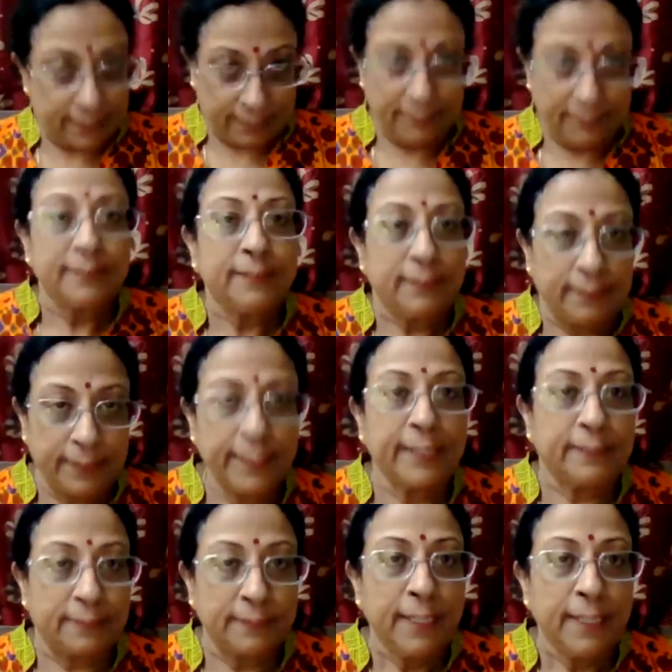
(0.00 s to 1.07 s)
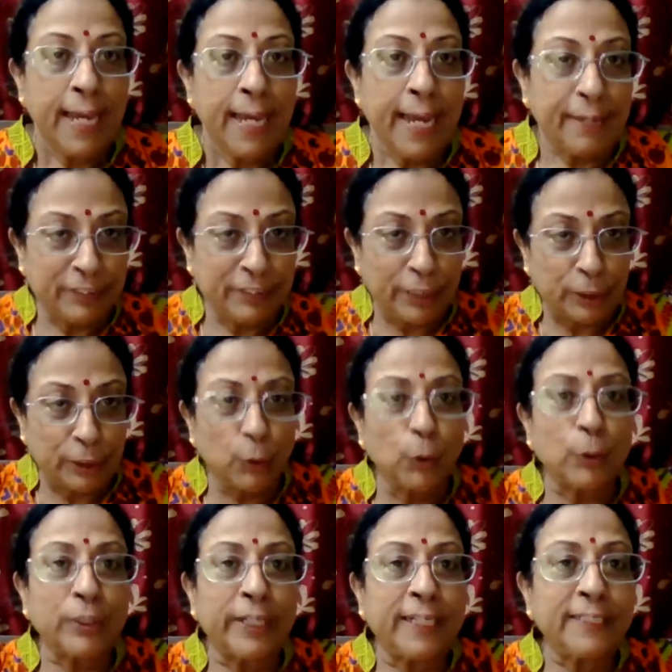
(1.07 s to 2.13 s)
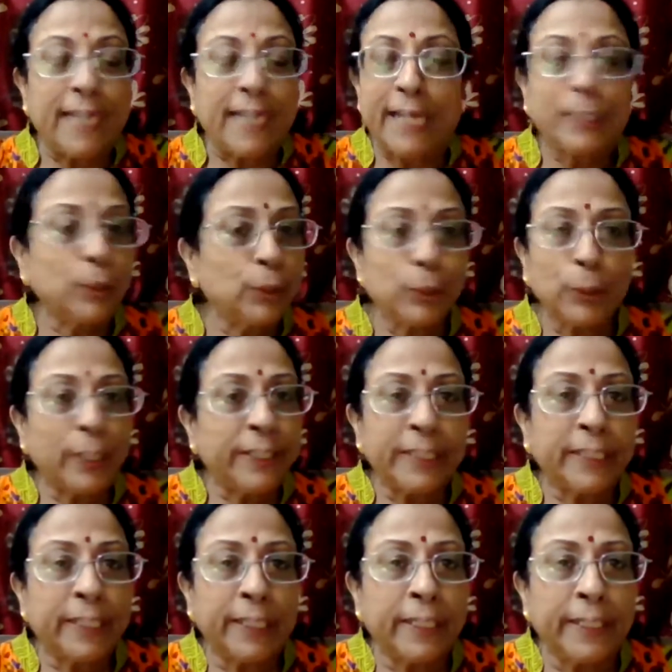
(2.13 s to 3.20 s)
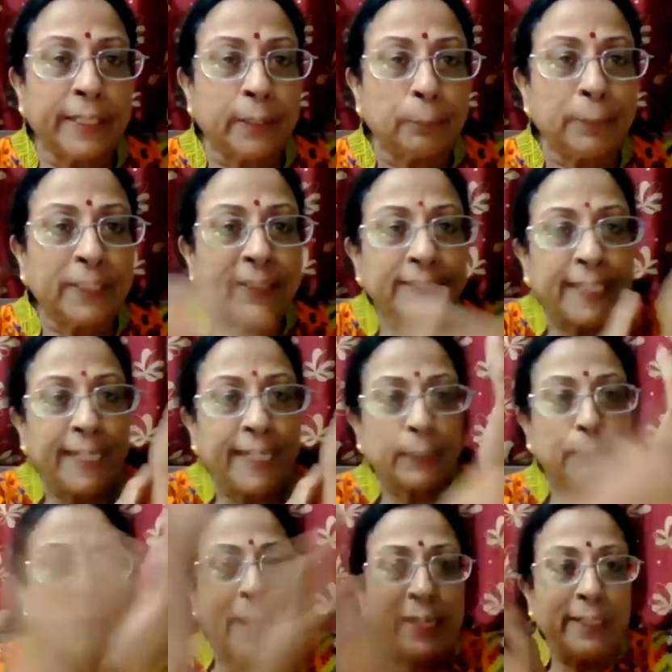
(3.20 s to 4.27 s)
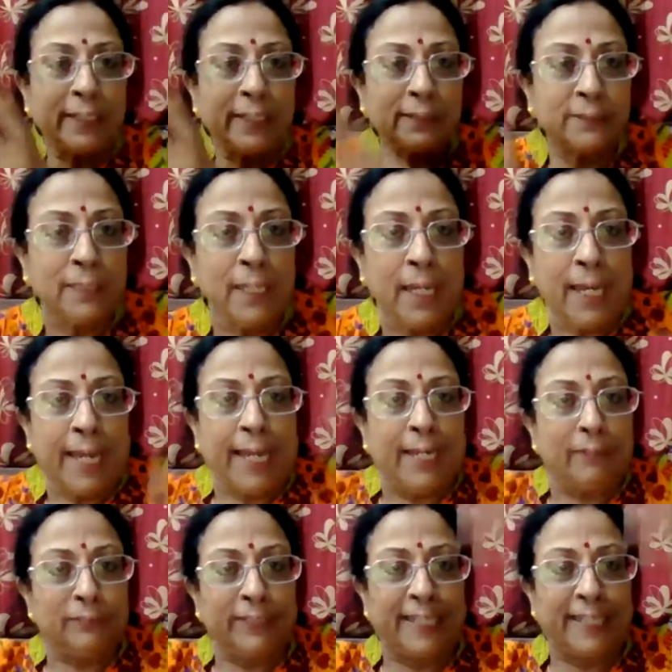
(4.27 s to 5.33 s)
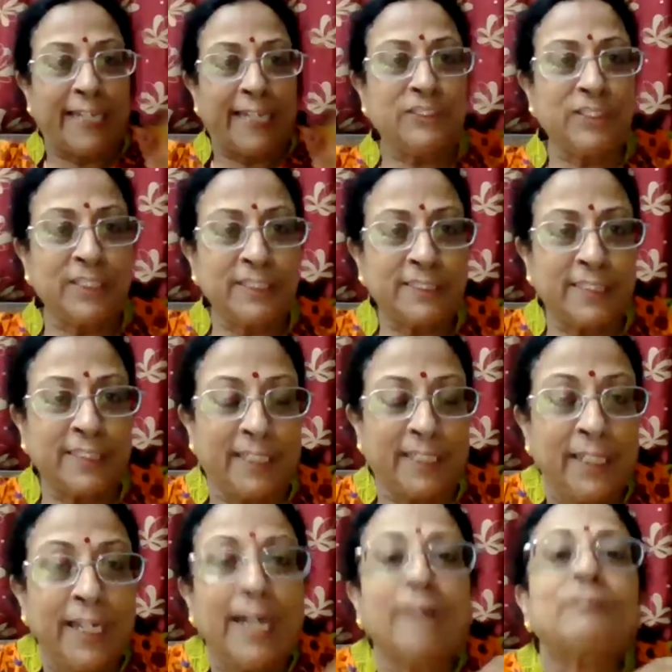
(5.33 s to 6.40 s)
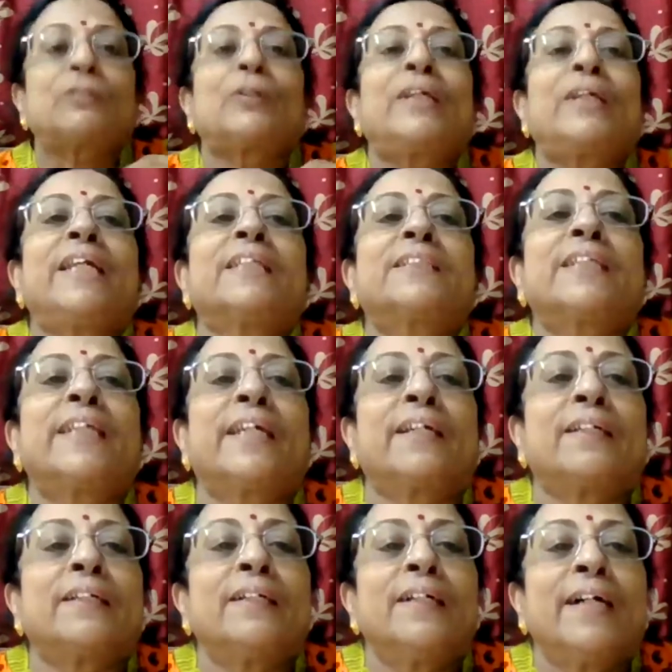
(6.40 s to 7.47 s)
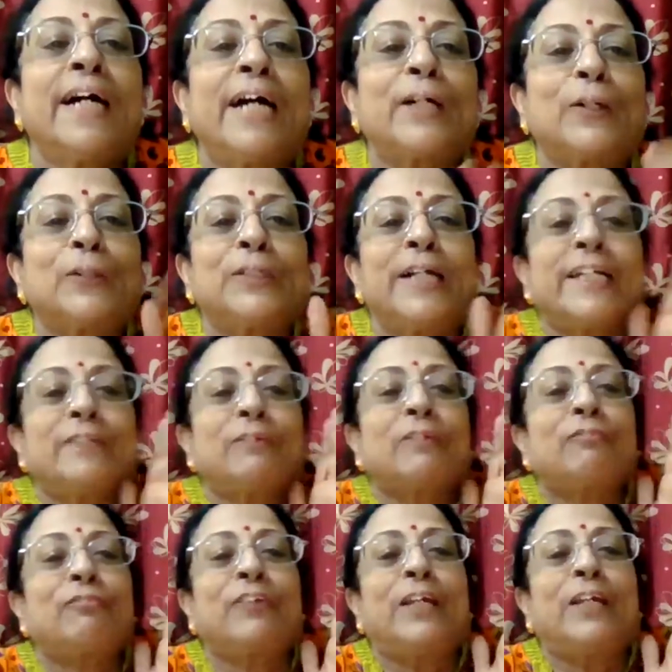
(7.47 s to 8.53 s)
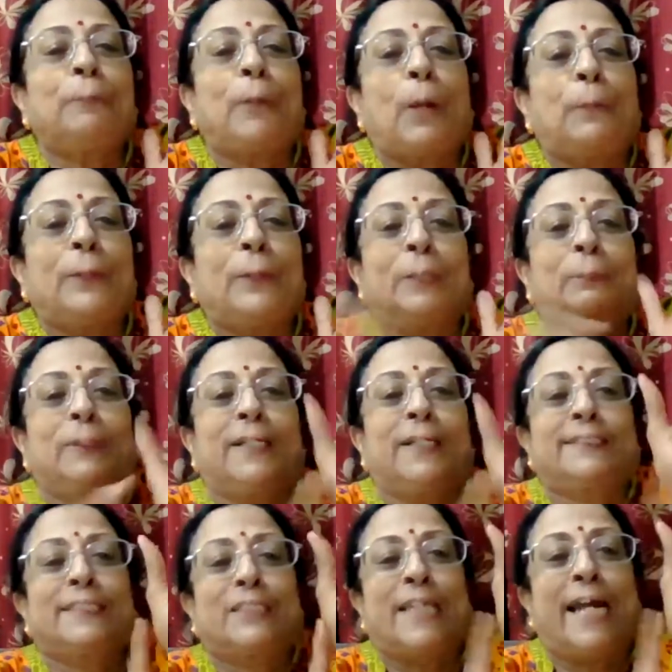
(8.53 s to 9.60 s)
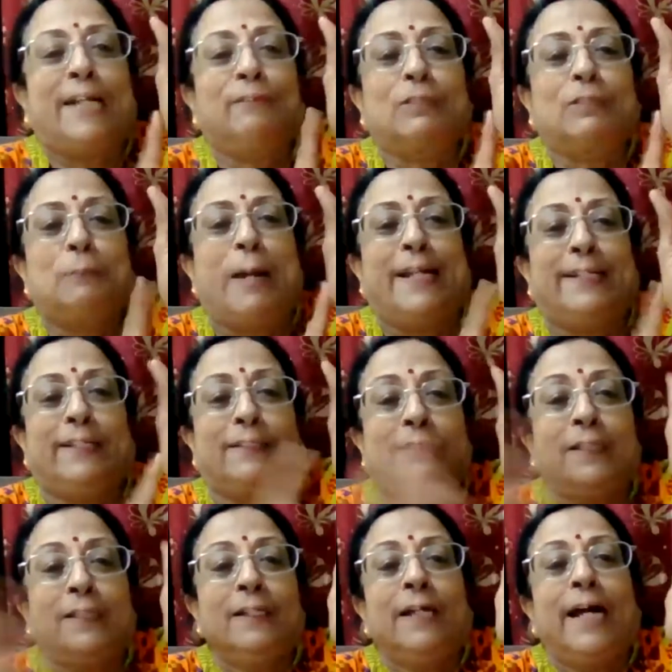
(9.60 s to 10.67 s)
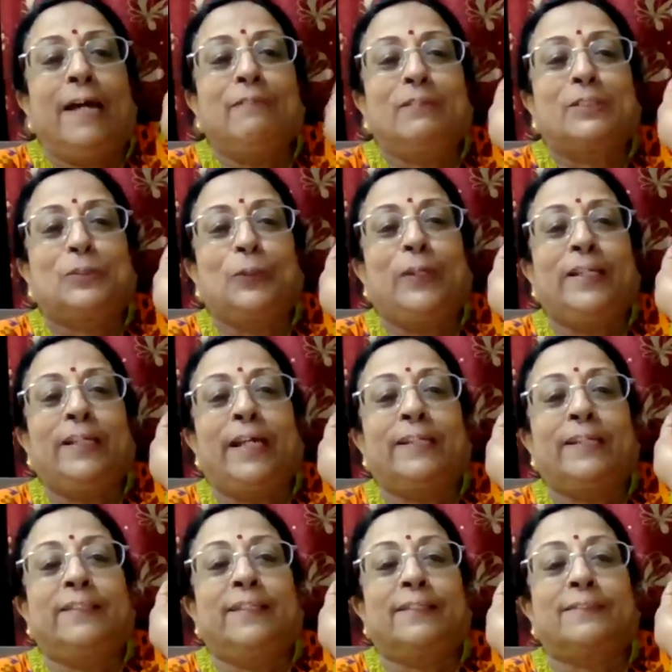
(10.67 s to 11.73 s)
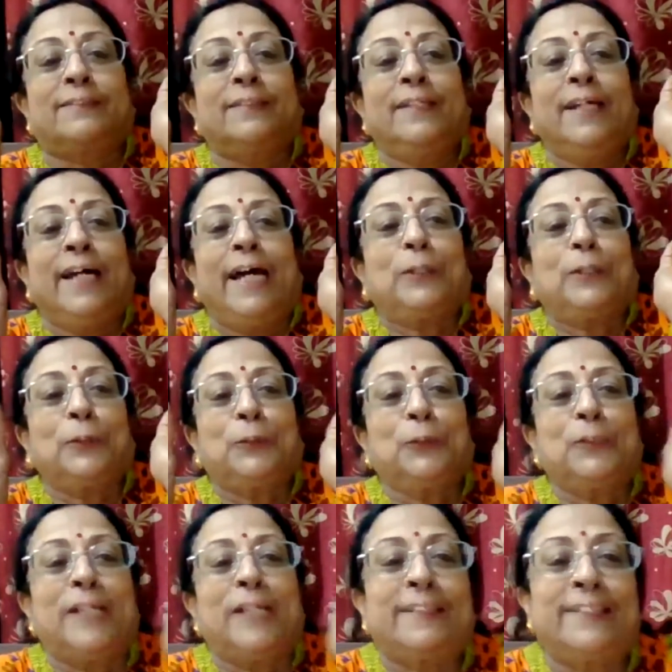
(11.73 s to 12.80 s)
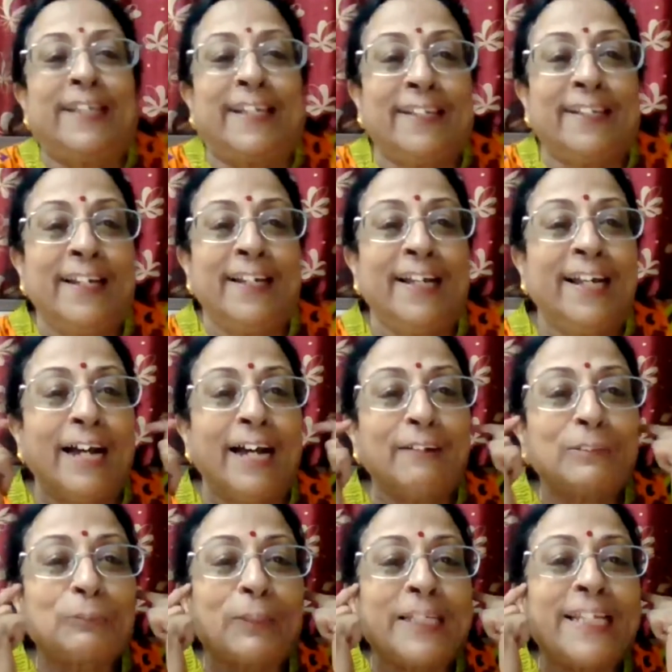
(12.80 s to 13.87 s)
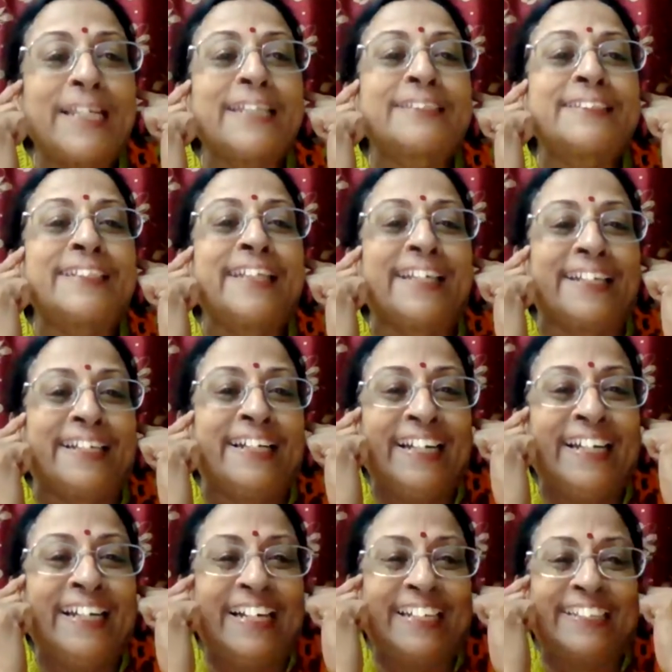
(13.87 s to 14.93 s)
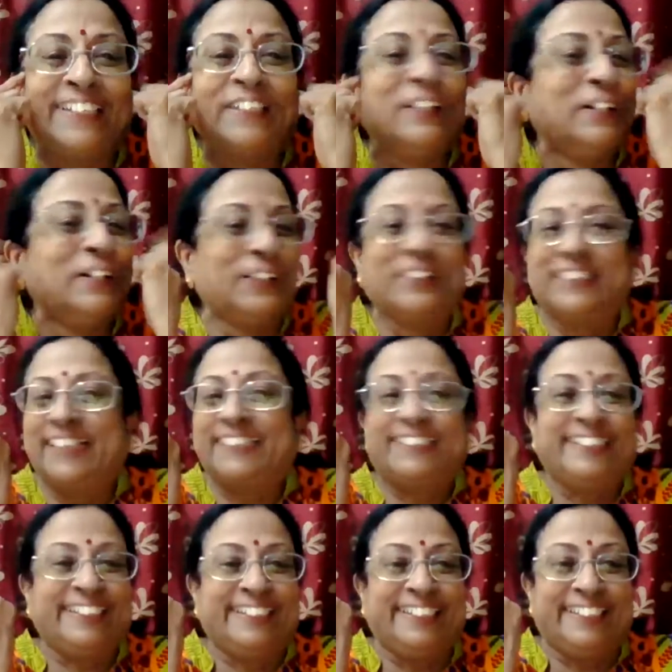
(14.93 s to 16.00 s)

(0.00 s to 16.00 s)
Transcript: bolts and screws, yes. And you sat with all of that. Rest. I couldn't do any healing because I had the bandage, I have the gadget, I was only listening. I could not even feel properly because this hand was bandaged. I was doing like this. I could do nothing. I was only listening. Nothing.